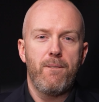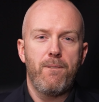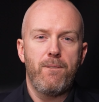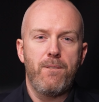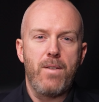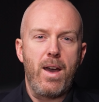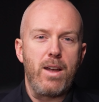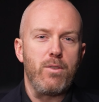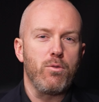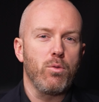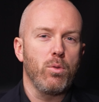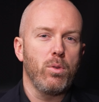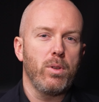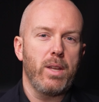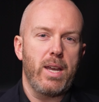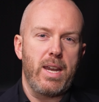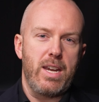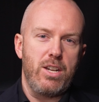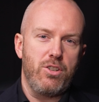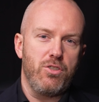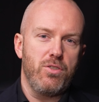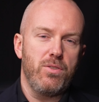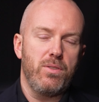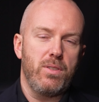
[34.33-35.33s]
federal
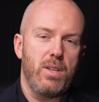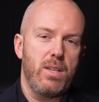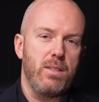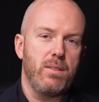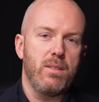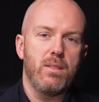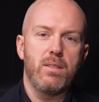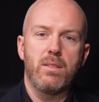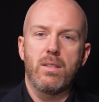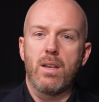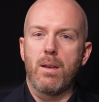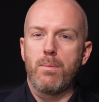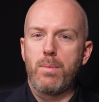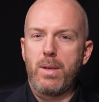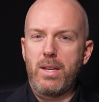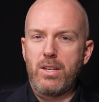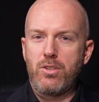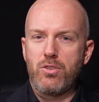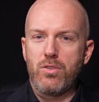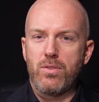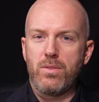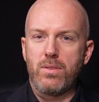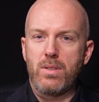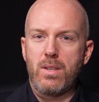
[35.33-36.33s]
agencies and
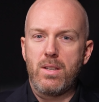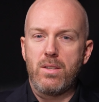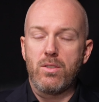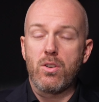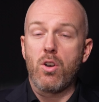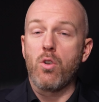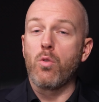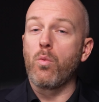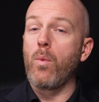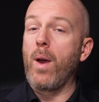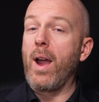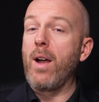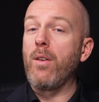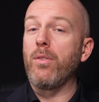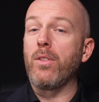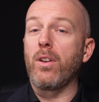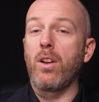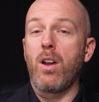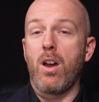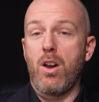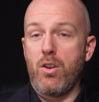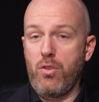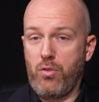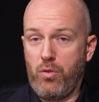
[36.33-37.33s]
sub-agencies around the
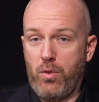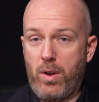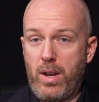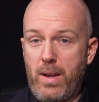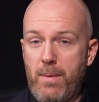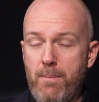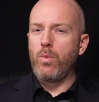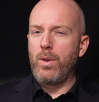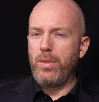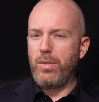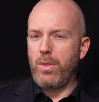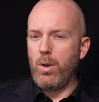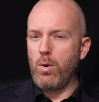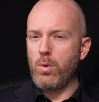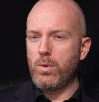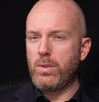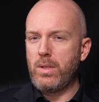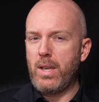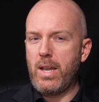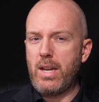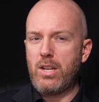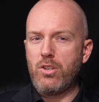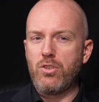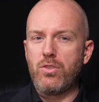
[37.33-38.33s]
country when
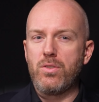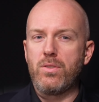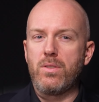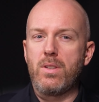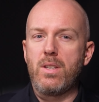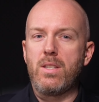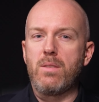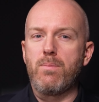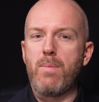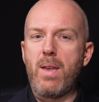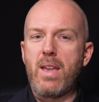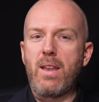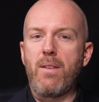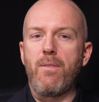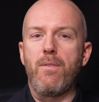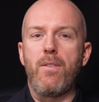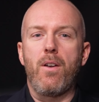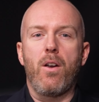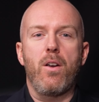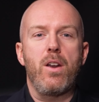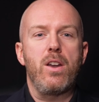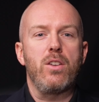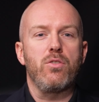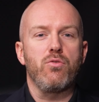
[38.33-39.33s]
those agencies make
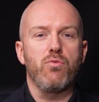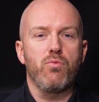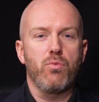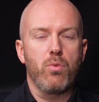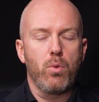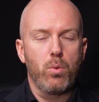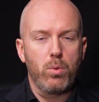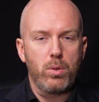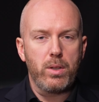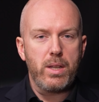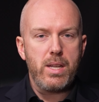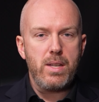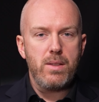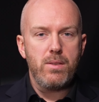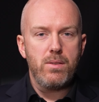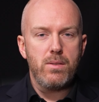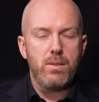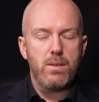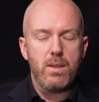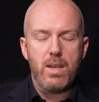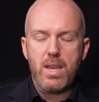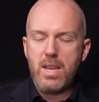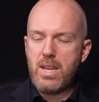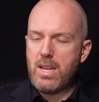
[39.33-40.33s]
various
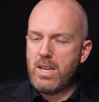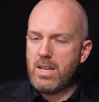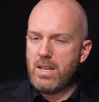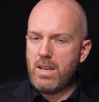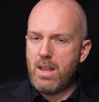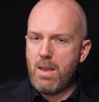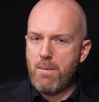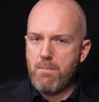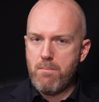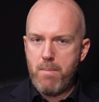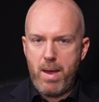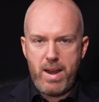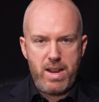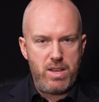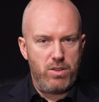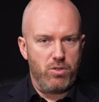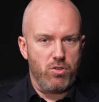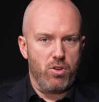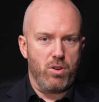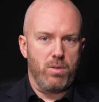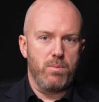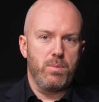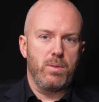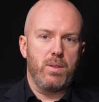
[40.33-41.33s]
rulings in many
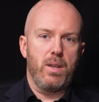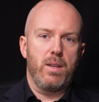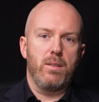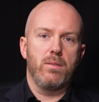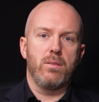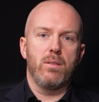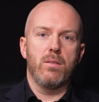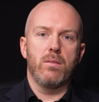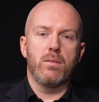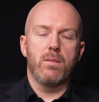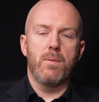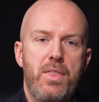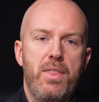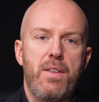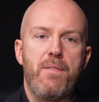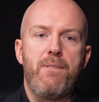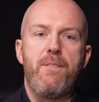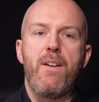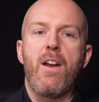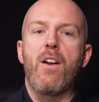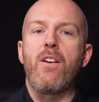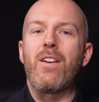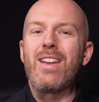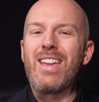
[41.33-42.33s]
circumstances. The
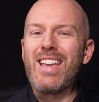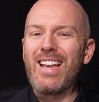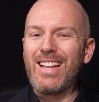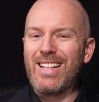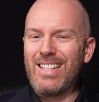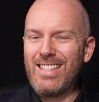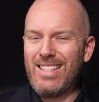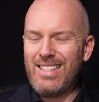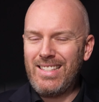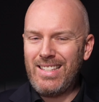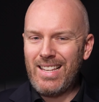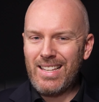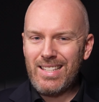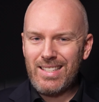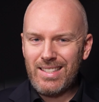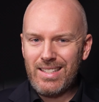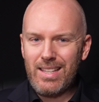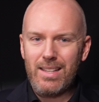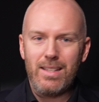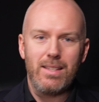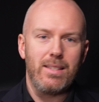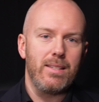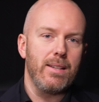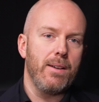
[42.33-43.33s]
very
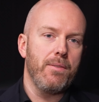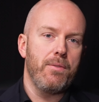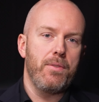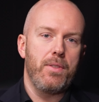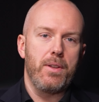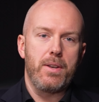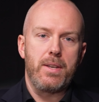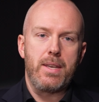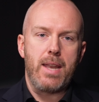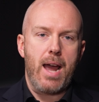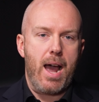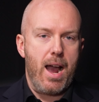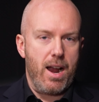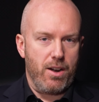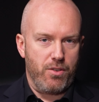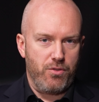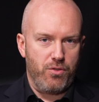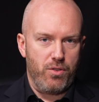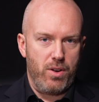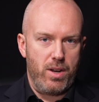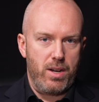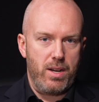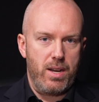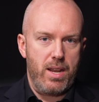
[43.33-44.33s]
existence of the
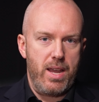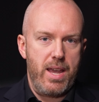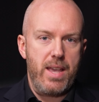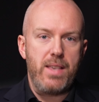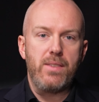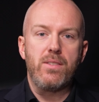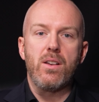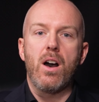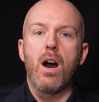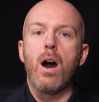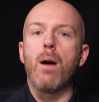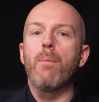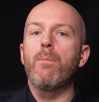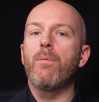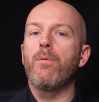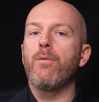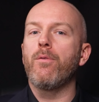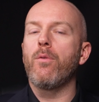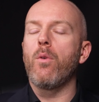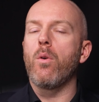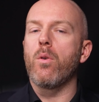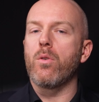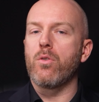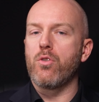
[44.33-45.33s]
doctrine is up
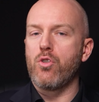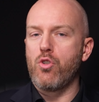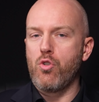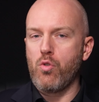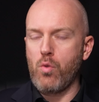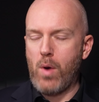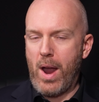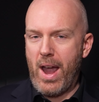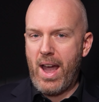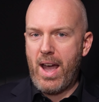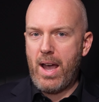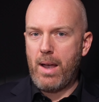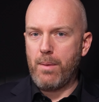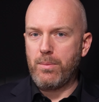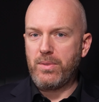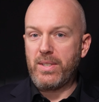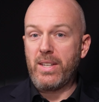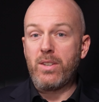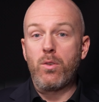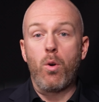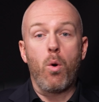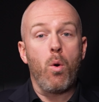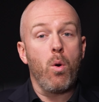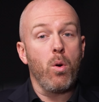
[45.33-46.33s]
for grabs,
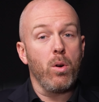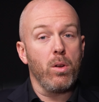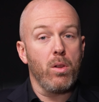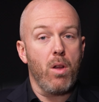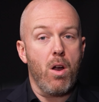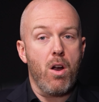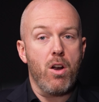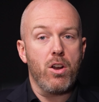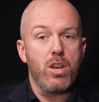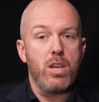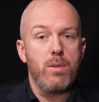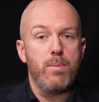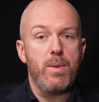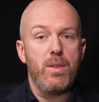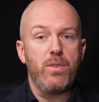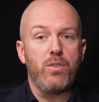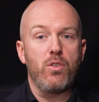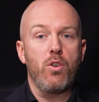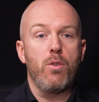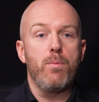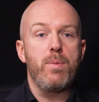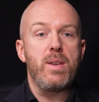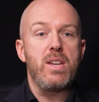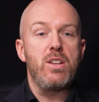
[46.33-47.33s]
and oral arguments
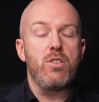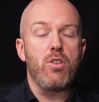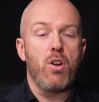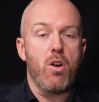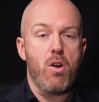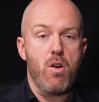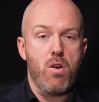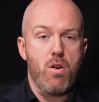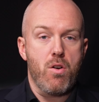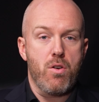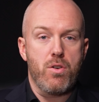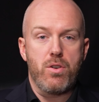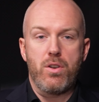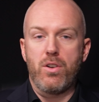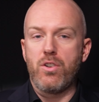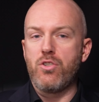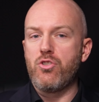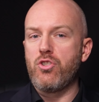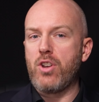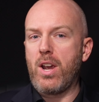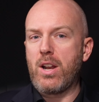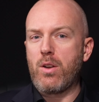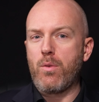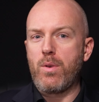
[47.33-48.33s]
are being heard on
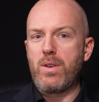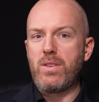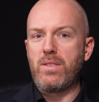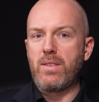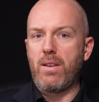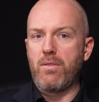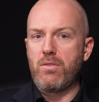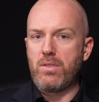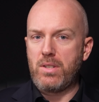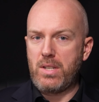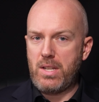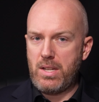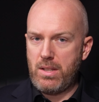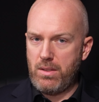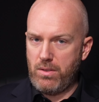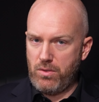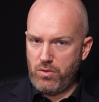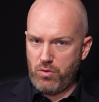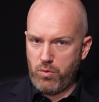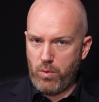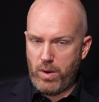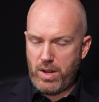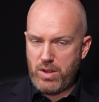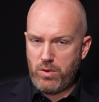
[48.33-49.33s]
January seventeenth,
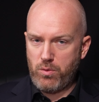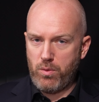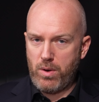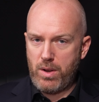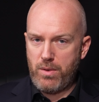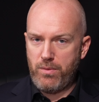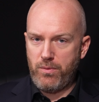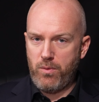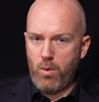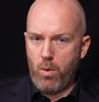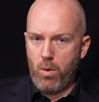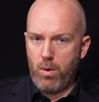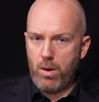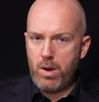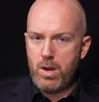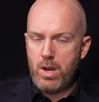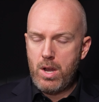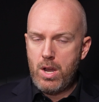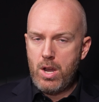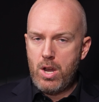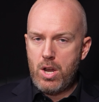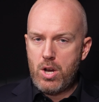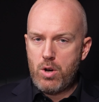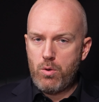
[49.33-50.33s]
twenty twenty-four,
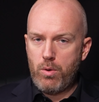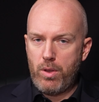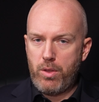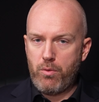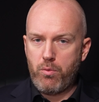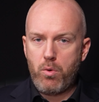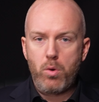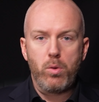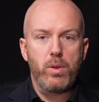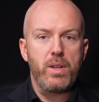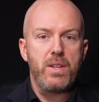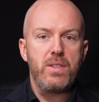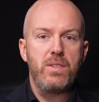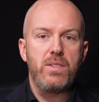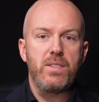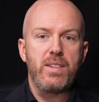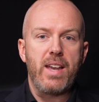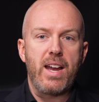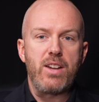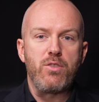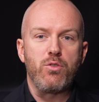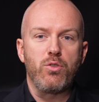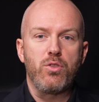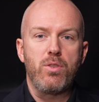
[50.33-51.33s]
with rulings
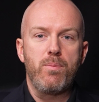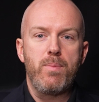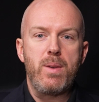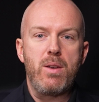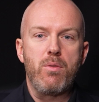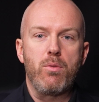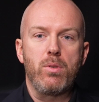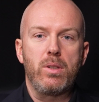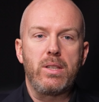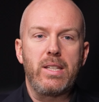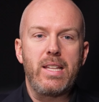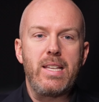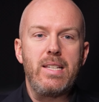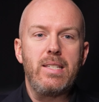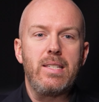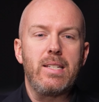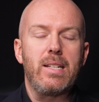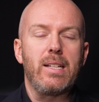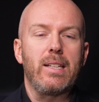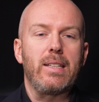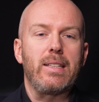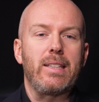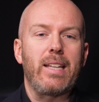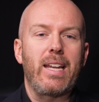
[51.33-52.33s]
scheduled to be
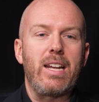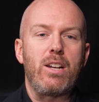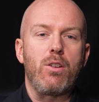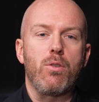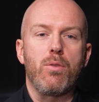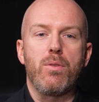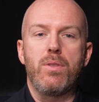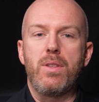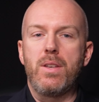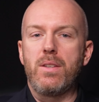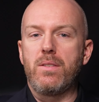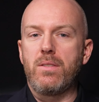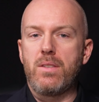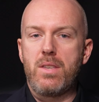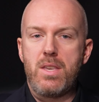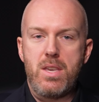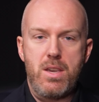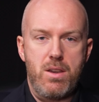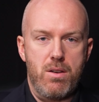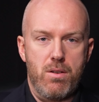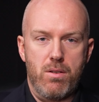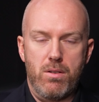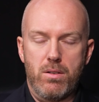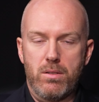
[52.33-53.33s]
released later this
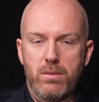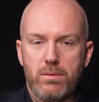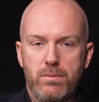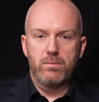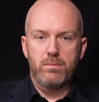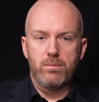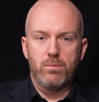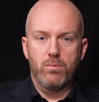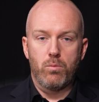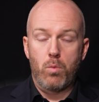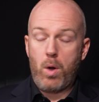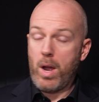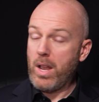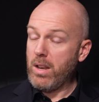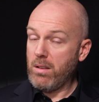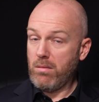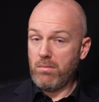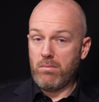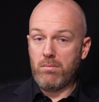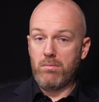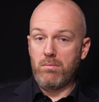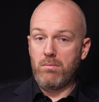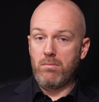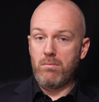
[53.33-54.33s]
year. What?
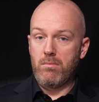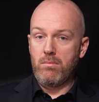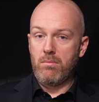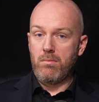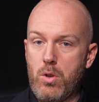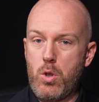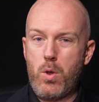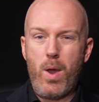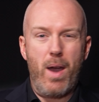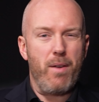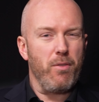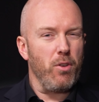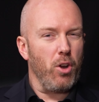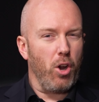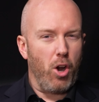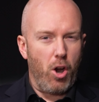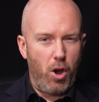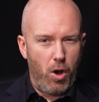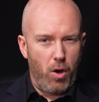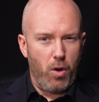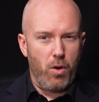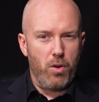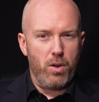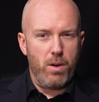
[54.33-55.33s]
You haven't
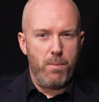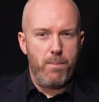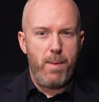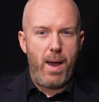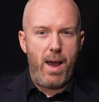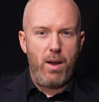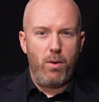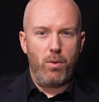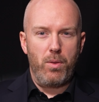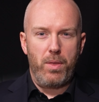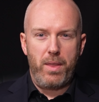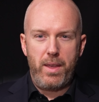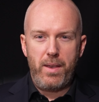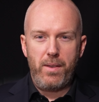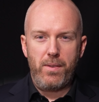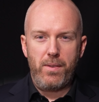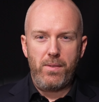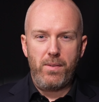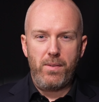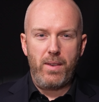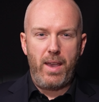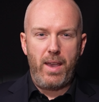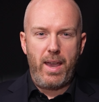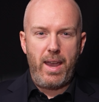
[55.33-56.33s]
heard about
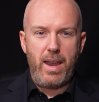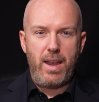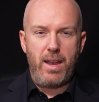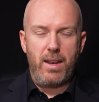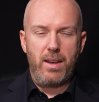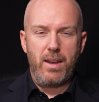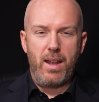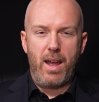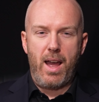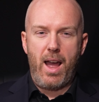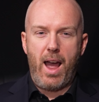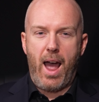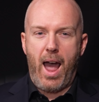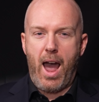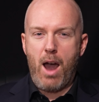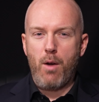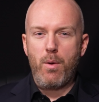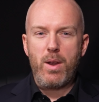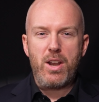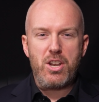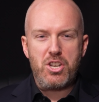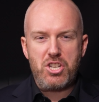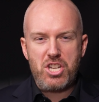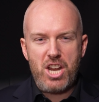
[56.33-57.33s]
this and how
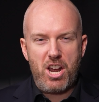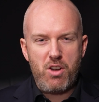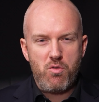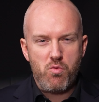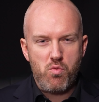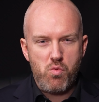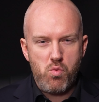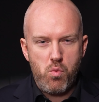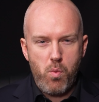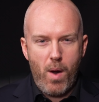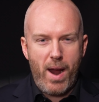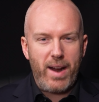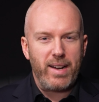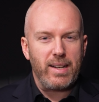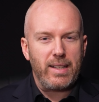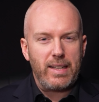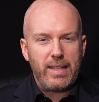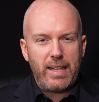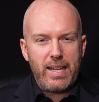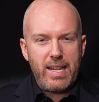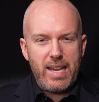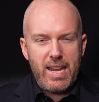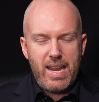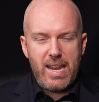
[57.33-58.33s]
it
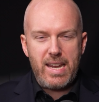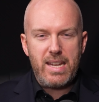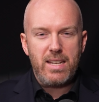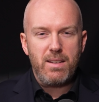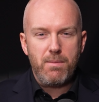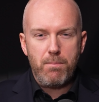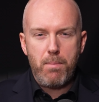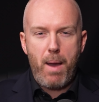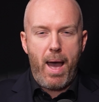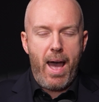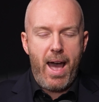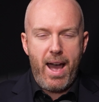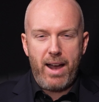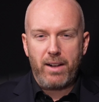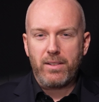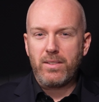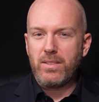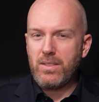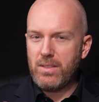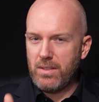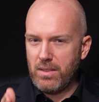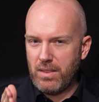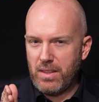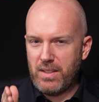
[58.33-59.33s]
directly
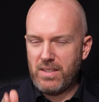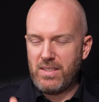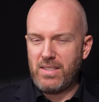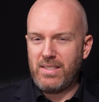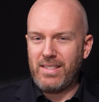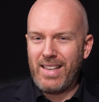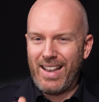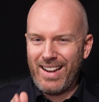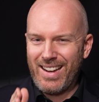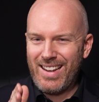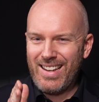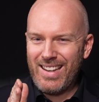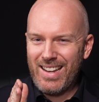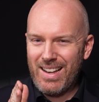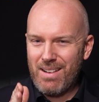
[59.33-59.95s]
impacts the Second